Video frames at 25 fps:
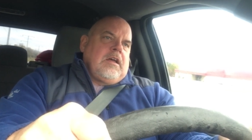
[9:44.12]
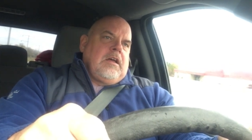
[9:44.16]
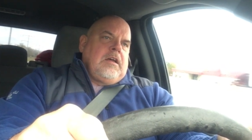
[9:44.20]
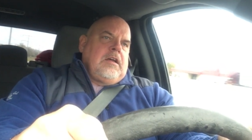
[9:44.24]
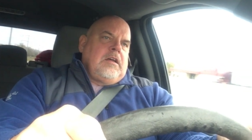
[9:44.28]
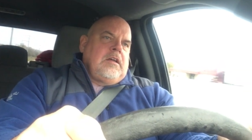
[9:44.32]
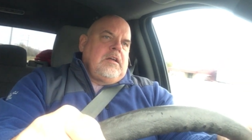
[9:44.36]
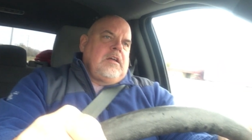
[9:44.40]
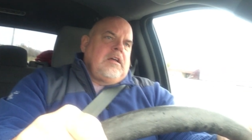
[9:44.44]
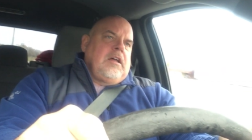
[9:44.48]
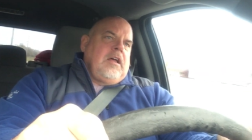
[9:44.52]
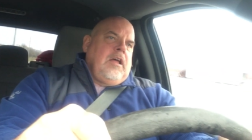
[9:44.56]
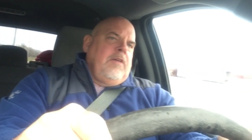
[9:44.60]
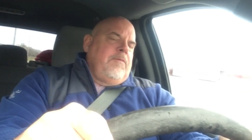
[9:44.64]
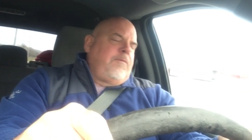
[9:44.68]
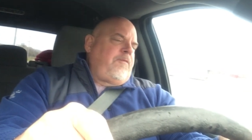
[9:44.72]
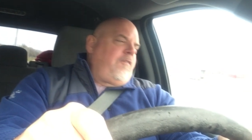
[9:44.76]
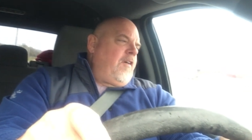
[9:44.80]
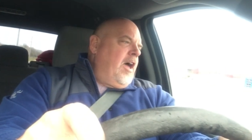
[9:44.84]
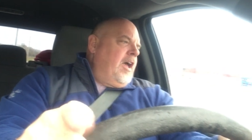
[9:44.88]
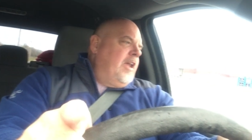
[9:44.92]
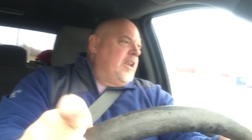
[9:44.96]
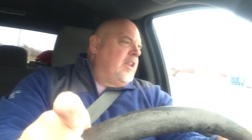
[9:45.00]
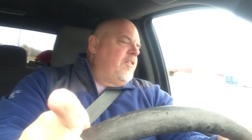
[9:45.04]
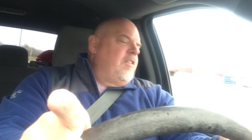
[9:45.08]
uh, I'm
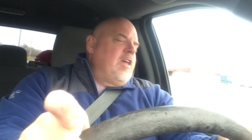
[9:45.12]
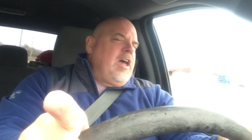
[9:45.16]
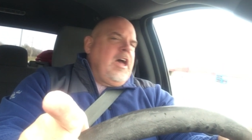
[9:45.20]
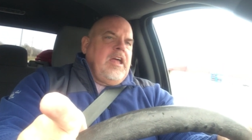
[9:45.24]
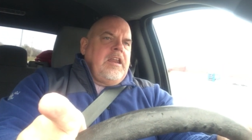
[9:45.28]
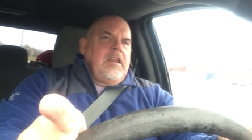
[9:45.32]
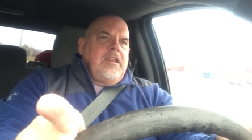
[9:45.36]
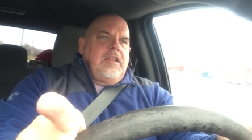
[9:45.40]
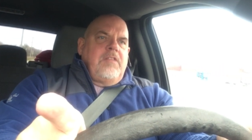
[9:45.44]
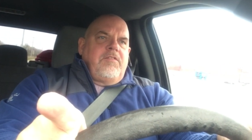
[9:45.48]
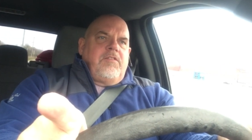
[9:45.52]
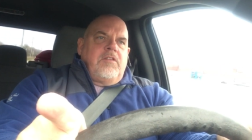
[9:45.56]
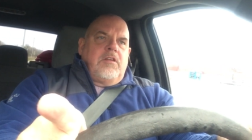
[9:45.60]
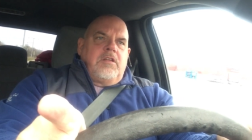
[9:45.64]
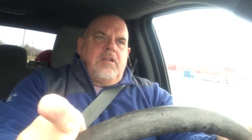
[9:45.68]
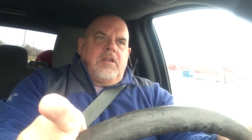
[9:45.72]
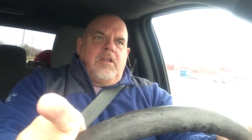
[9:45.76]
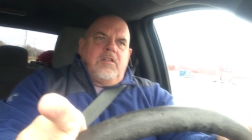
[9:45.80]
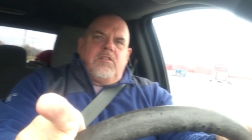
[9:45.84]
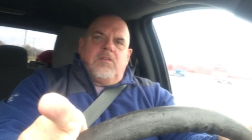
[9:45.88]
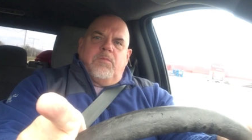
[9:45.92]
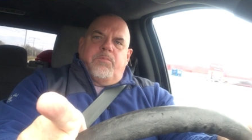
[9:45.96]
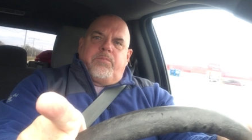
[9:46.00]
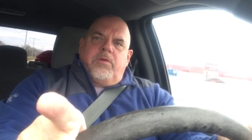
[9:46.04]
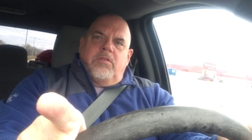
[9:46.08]
finding that in the
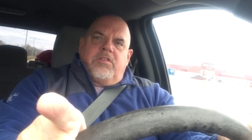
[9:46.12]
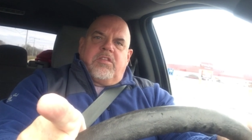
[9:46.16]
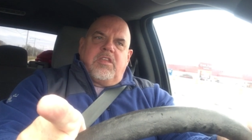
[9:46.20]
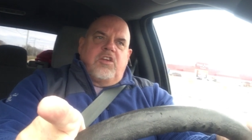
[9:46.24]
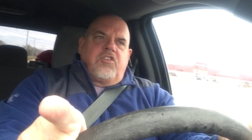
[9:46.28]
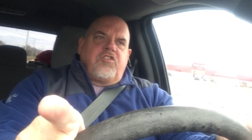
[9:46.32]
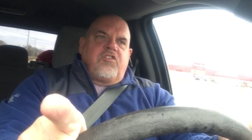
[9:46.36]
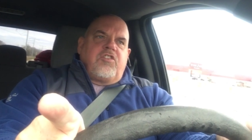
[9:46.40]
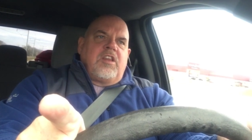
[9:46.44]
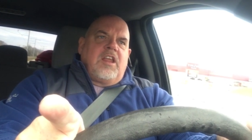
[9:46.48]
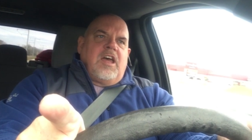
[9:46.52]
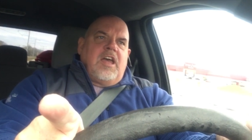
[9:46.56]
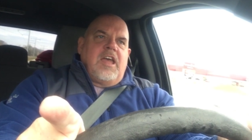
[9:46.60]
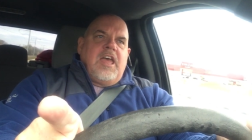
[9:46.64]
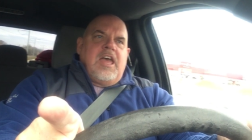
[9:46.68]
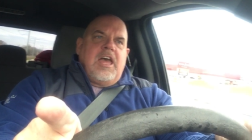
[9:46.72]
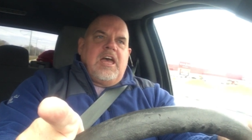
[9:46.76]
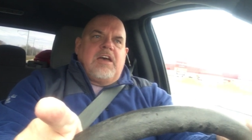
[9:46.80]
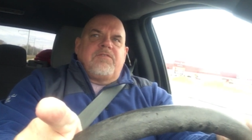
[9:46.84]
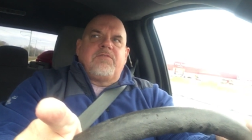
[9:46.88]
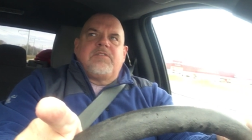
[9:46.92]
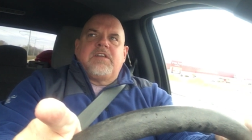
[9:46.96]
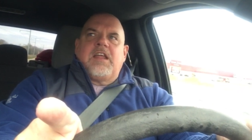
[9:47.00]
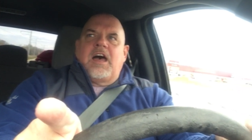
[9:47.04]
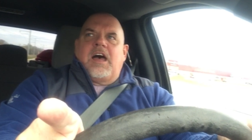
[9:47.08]
in the position I
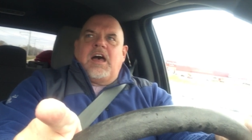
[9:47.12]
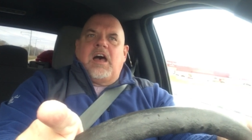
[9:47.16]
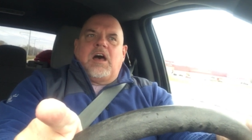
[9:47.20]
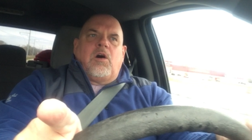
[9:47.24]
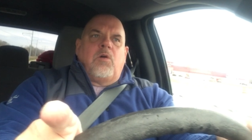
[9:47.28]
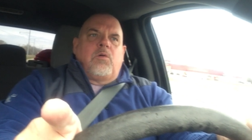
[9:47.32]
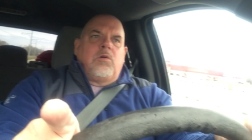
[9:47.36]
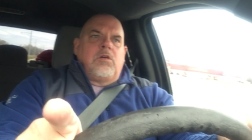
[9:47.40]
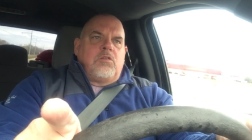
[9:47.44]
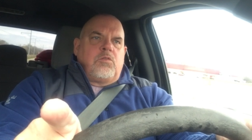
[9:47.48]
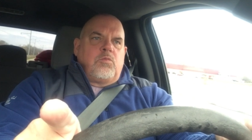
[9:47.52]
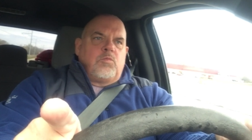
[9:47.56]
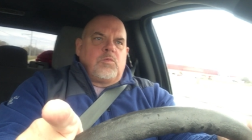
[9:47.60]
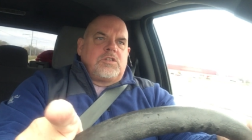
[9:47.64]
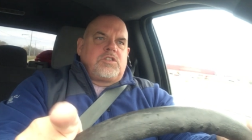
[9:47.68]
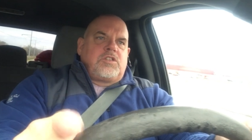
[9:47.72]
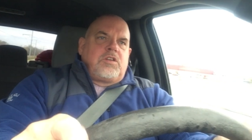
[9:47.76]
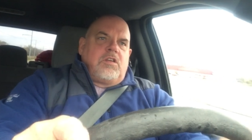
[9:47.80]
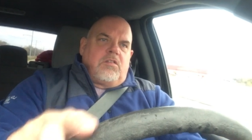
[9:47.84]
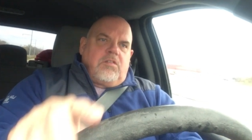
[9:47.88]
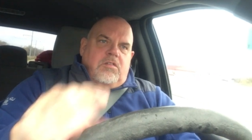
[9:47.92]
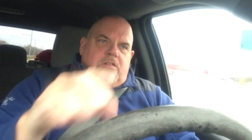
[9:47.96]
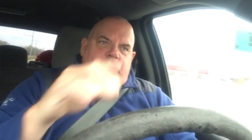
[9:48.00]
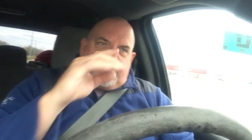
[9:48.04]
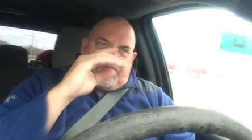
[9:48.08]
have now, which
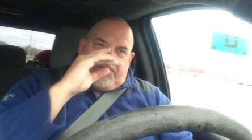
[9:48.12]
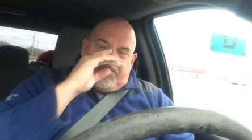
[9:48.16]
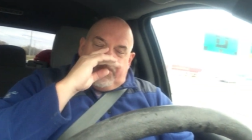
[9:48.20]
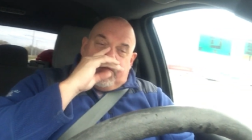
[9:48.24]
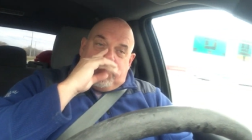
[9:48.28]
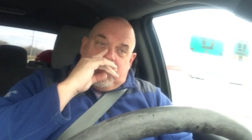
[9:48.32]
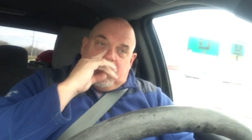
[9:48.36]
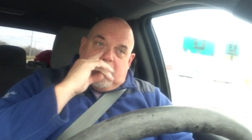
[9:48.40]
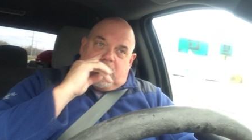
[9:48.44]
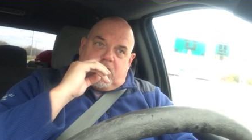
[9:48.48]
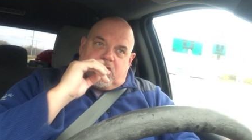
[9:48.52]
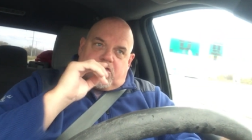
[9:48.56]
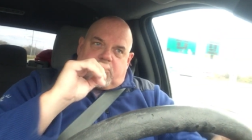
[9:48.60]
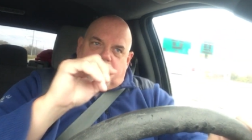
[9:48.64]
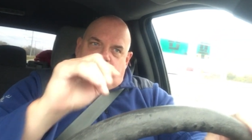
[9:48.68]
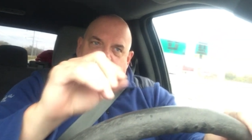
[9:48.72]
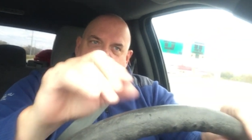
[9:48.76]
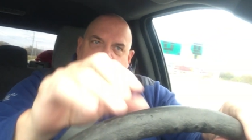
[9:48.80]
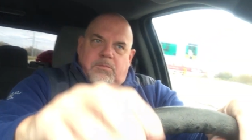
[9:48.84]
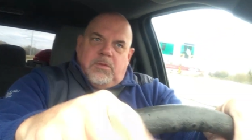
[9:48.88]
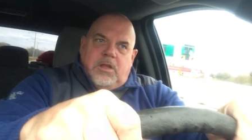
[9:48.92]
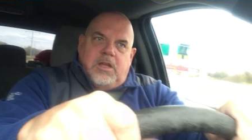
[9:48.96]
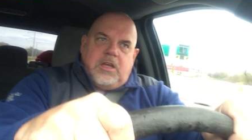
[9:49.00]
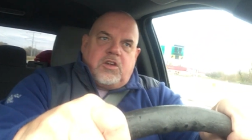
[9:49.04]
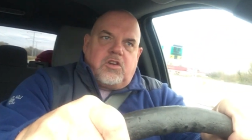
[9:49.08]
is
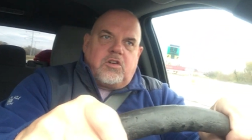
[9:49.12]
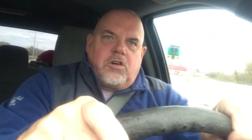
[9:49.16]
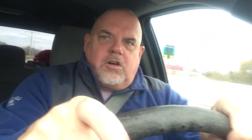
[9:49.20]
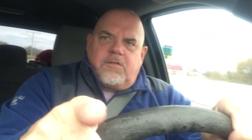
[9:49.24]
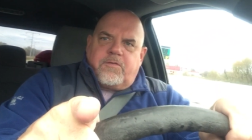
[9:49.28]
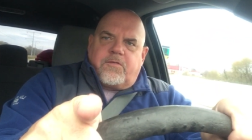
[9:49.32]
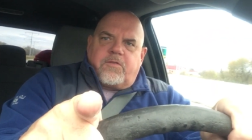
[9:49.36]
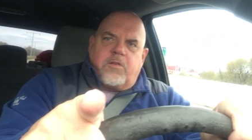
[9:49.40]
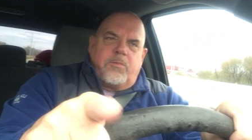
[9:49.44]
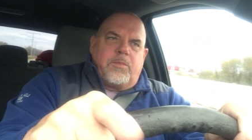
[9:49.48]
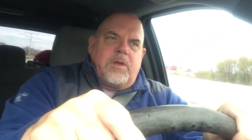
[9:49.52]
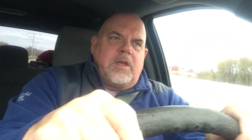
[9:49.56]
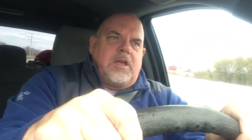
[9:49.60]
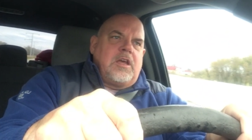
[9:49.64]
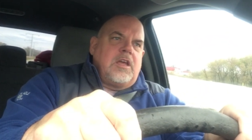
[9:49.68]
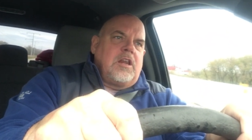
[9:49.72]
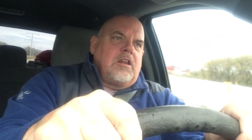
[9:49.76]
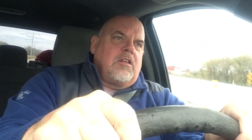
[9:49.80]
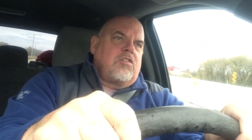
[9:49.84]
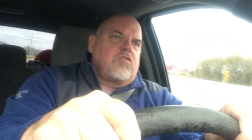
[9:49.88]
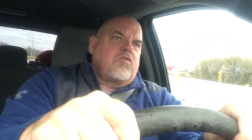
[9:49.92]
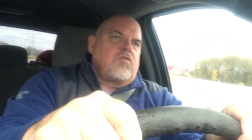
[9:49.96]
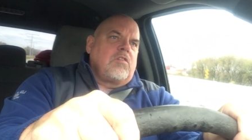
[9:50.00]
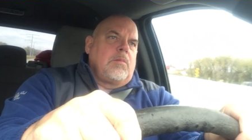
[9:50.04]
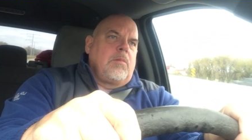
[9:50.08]
extremely good for me
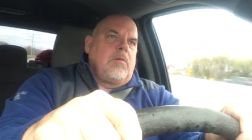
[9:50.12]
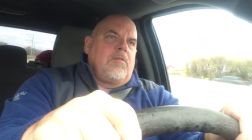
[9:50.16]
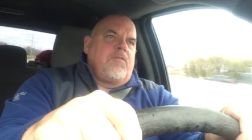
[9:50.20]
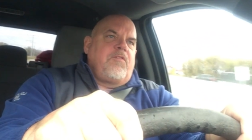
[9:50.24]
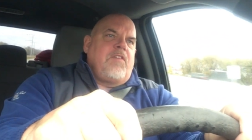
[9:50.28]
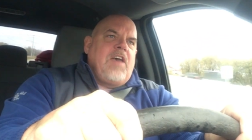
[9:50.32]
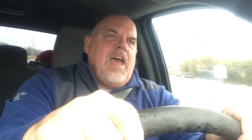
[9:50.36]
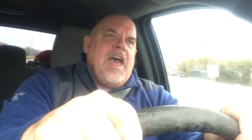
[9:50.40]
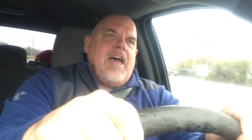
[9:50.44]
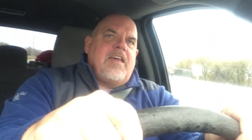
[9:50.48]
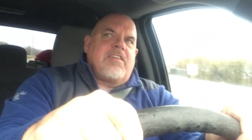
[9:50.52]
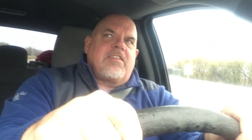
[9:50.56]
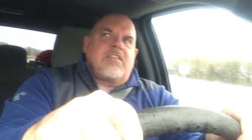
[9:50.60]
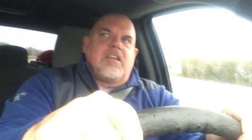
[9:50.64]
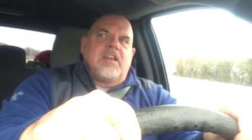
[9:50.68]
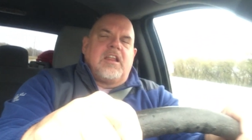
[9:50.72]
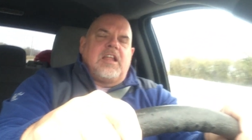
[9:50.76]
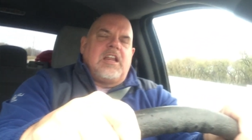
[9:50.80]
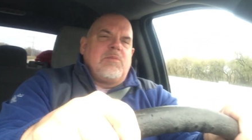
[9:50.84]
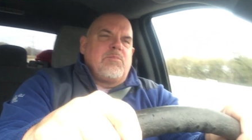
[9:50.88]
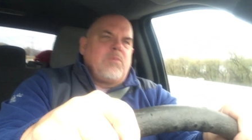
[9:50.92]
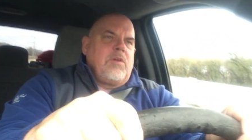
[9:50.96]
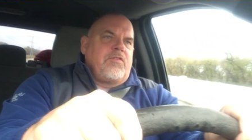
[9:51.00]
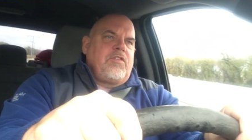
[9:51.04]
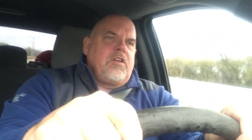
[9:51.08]
and extremely
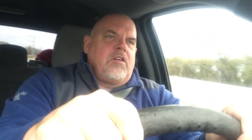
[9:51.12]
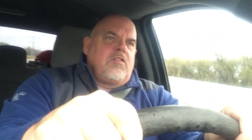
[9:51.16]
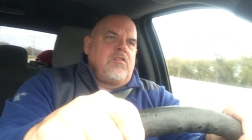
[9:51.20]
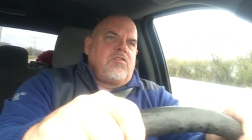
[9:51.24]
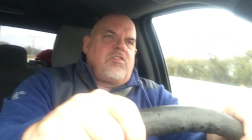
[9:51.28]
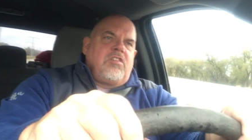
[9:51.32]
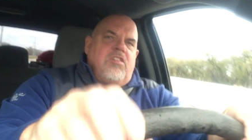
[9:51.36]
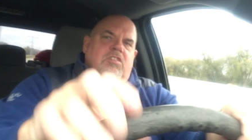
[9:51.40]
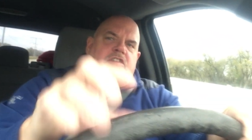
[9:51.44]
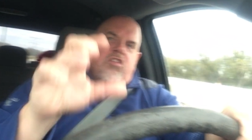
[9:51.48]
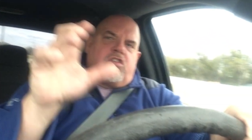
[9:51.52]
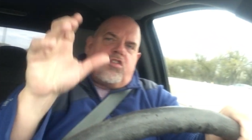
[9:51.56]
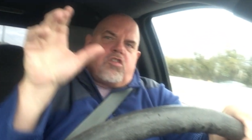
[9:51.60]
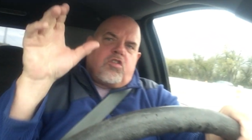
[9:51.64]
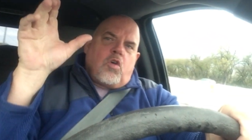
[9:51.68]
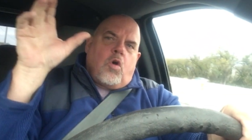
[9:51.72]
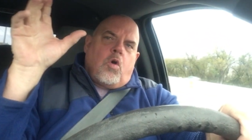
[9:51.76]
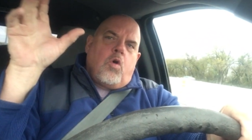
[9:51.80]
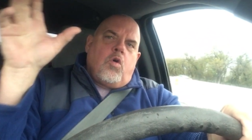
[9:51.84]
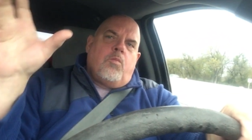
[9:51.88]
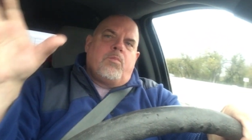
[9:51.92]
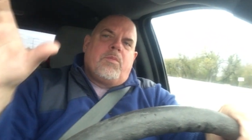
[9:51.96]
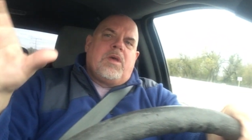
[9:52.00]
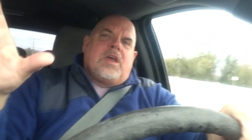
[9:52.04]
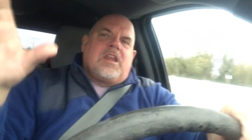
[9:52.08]
fascinating, but there's just
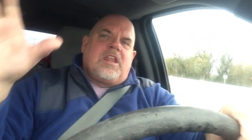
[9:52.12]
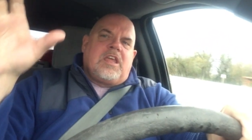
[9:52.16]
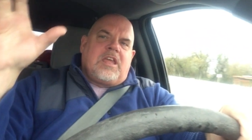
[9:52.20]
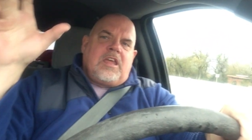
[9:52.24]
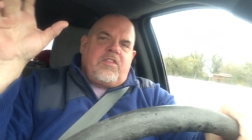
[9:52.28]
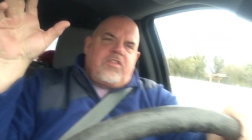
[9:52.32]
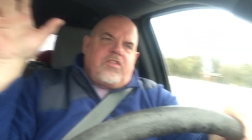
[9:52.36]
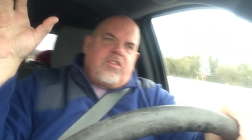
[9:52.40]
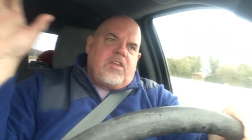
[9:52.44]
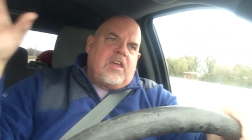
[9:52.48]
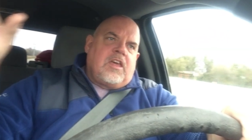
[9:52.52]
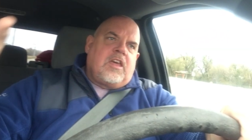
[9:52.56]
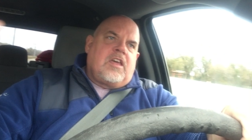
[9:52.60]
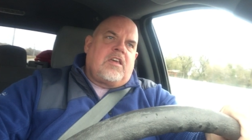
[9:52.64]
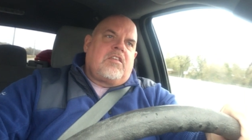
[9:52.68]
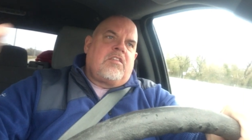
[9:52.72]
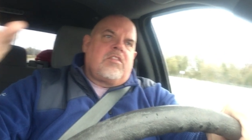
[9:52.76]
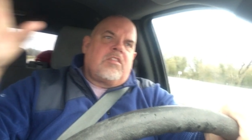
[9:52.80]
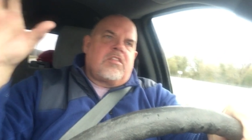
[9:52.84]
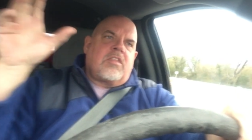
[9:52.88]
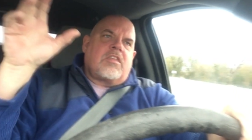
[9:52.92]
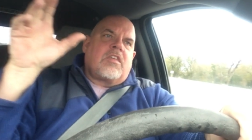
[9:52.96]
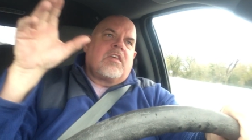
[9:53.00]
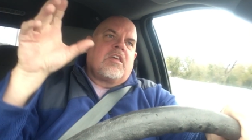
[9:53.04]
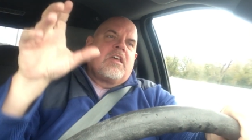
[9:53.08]
so many
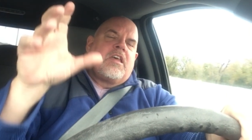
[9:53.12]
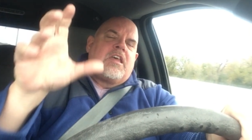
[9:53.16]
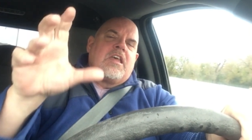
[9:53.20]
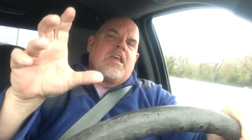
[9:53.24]
things